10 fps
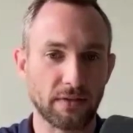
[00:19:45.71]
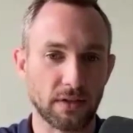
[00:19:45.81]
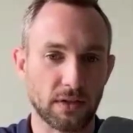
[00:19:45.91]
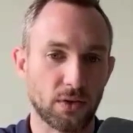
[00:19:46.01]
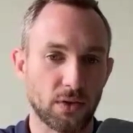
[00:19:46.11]
to
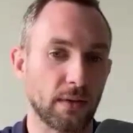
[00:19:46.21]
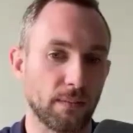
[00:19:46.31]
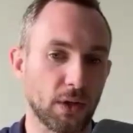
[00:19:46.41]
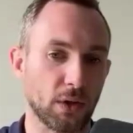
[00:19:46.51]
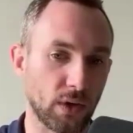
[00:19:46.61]
strike the
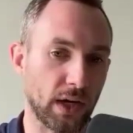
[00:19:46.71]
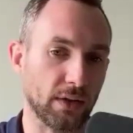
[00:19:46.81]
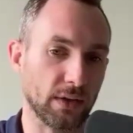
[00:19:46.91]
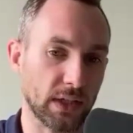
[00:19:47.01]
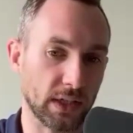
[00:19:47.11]
middle
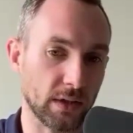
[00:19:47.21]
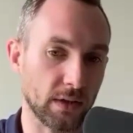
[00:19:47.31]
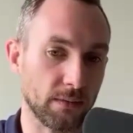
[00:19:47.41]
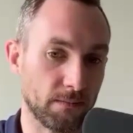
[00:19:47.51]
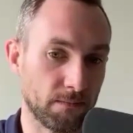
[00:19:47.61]
ground
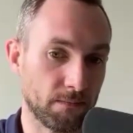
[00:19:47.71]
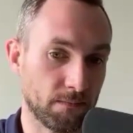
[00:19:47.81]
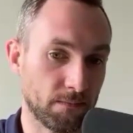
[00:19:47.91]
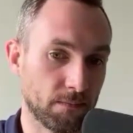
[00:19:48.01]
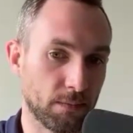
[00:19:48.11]
here,
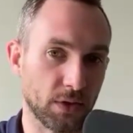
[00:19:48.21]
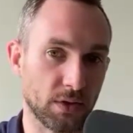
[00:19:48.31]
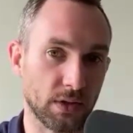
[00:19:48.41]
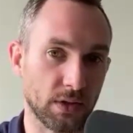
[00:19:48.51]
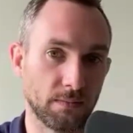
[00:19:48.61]

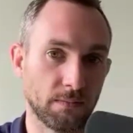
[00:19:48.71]
personally.